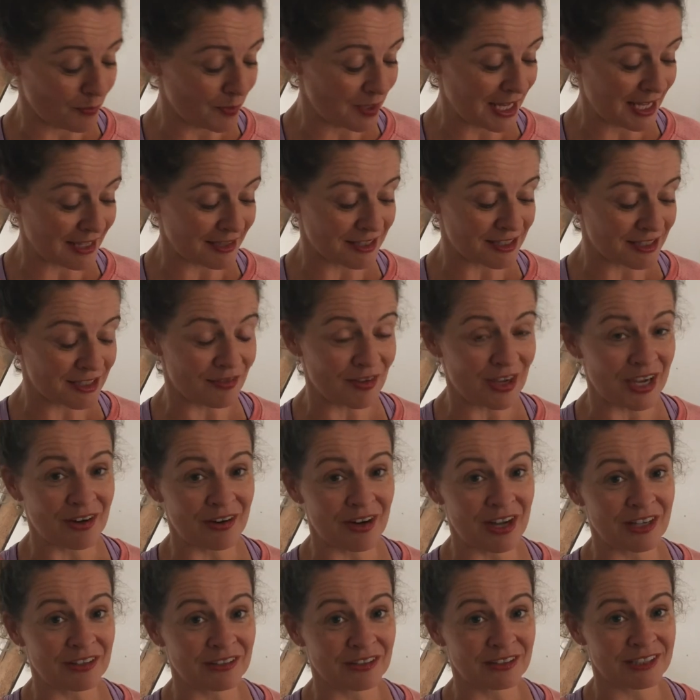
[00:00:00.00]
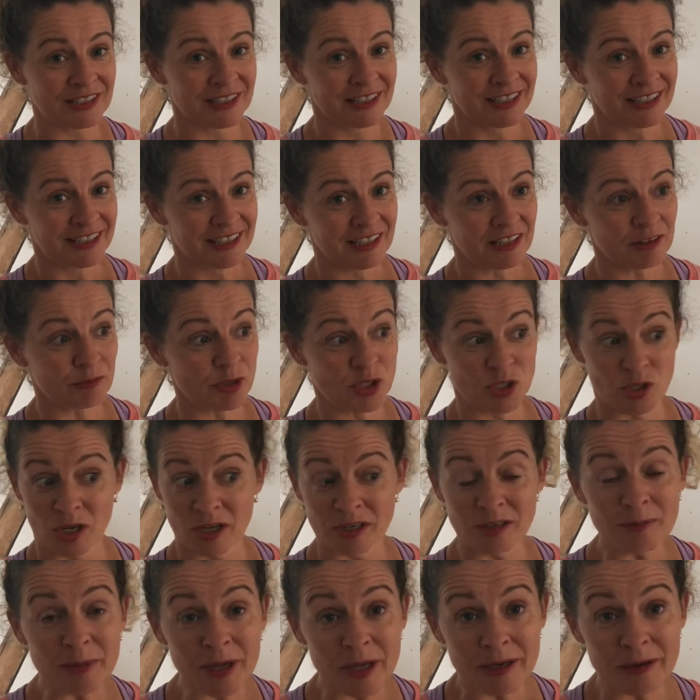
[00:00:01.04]
when we get the surveyor out, which will
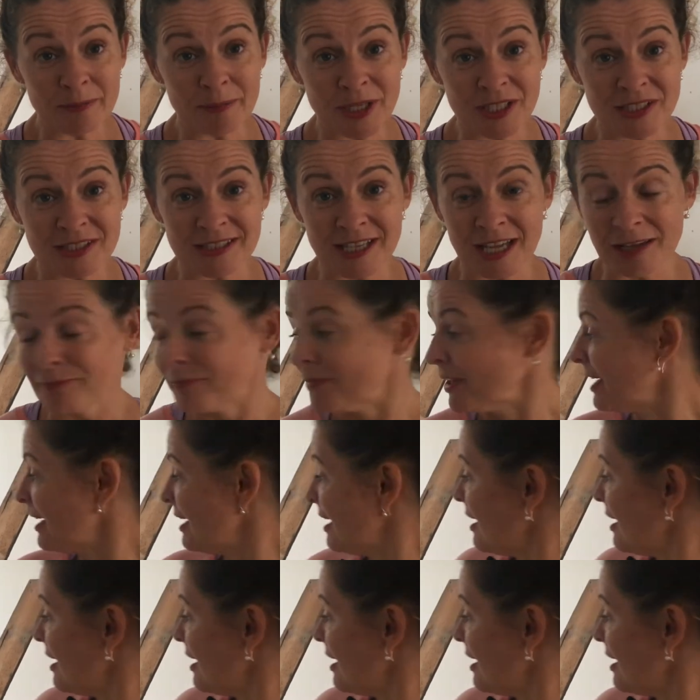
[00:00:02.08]
only be in a month's time.